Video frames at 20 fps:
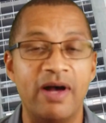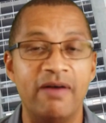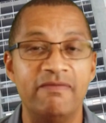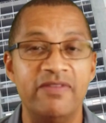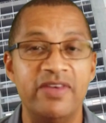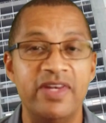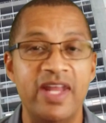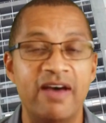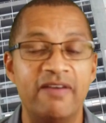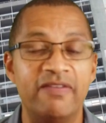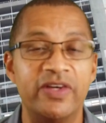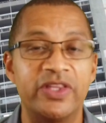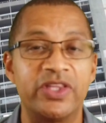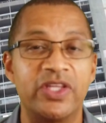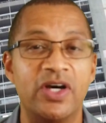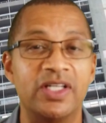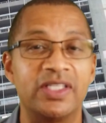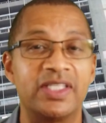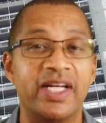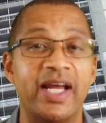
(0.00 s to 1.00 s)
I've never
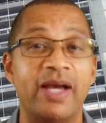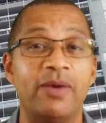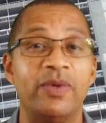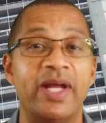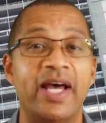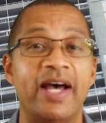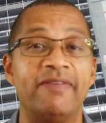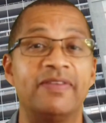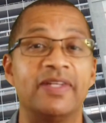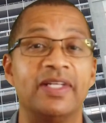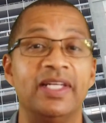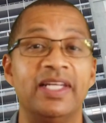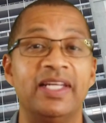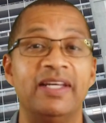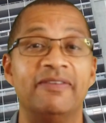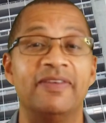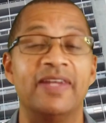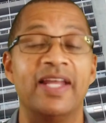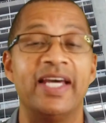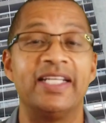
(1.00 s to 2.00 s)
thought that I would have to
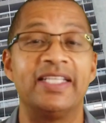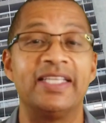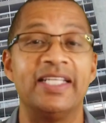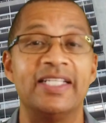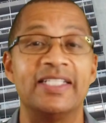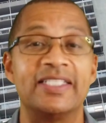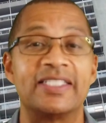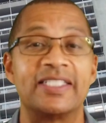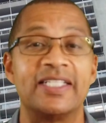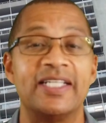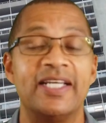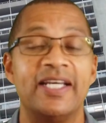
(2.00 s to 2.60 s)
live like this.